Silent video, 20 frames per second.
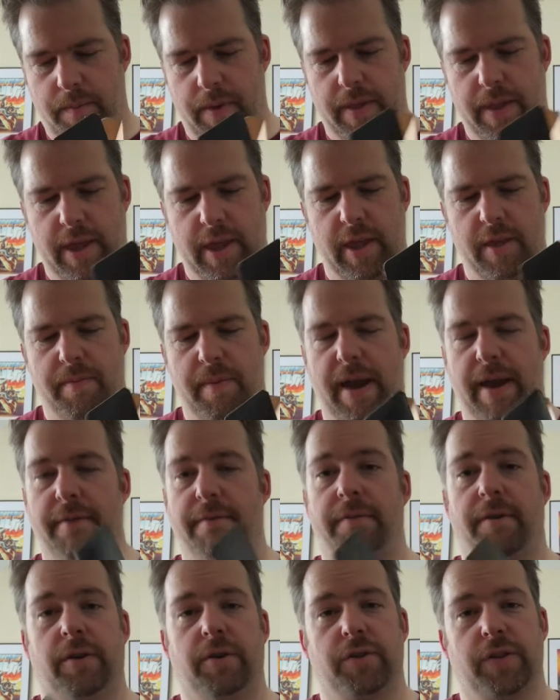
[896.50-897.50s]
this is my
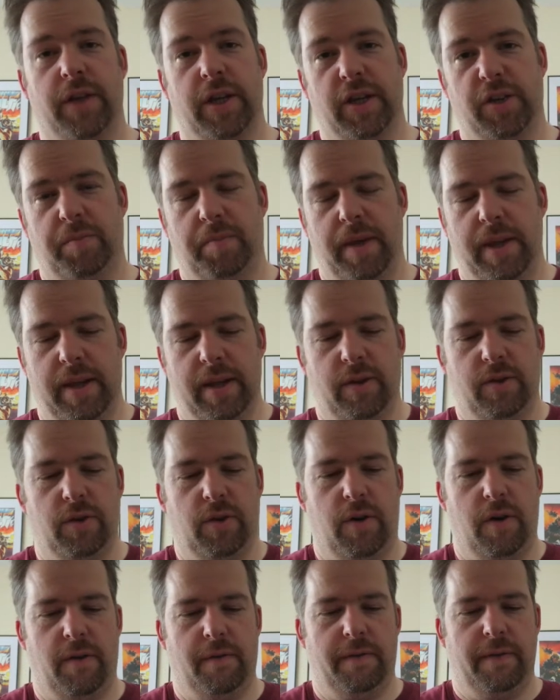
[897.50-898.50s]
first experience
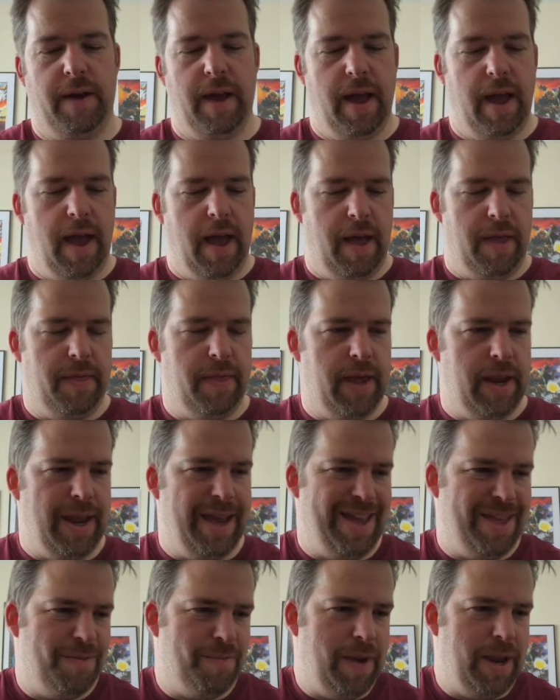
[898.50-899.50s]
of the
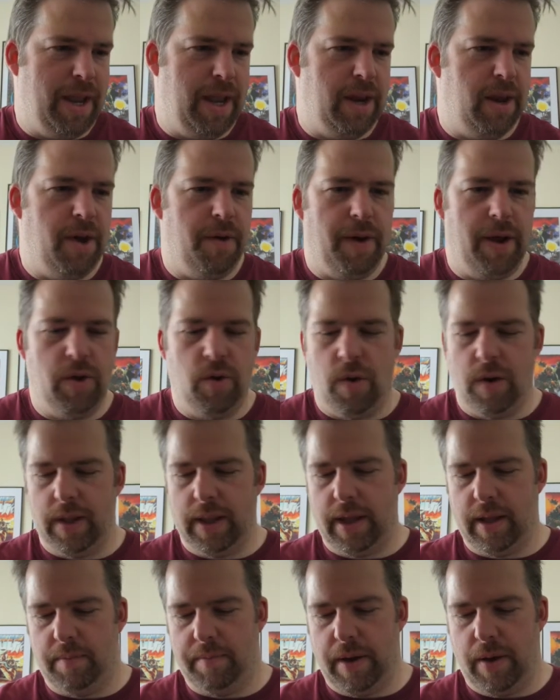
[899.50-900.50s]
NES Mini. Now I know a
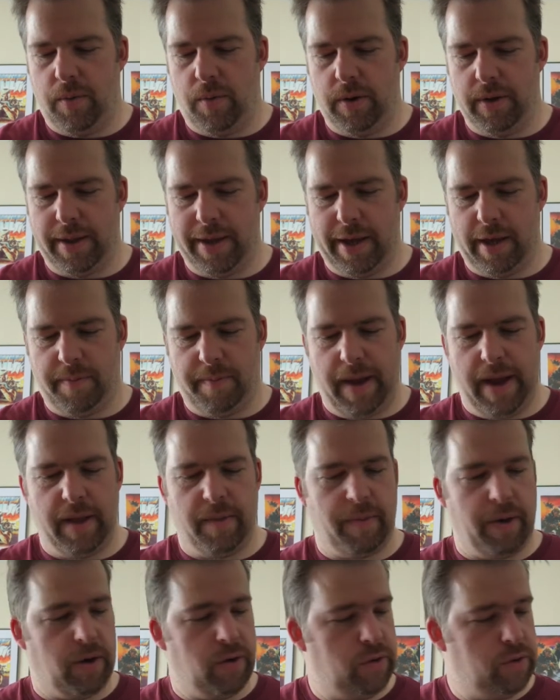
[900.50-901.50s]
little bit what to
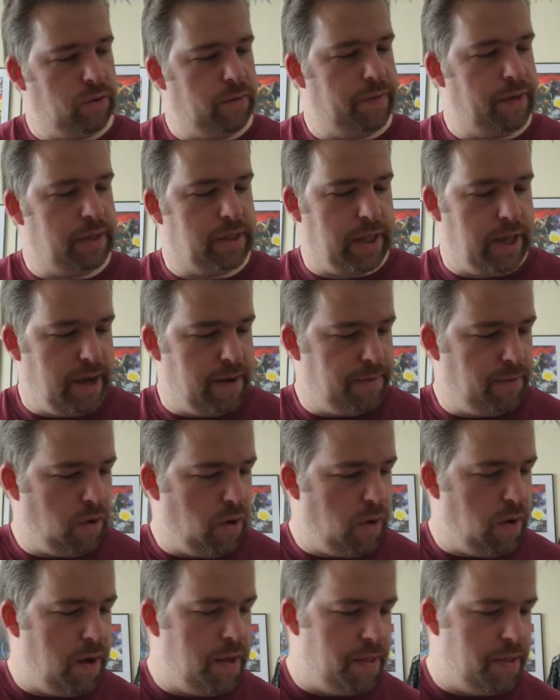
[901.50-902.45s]
expect because obviously I've got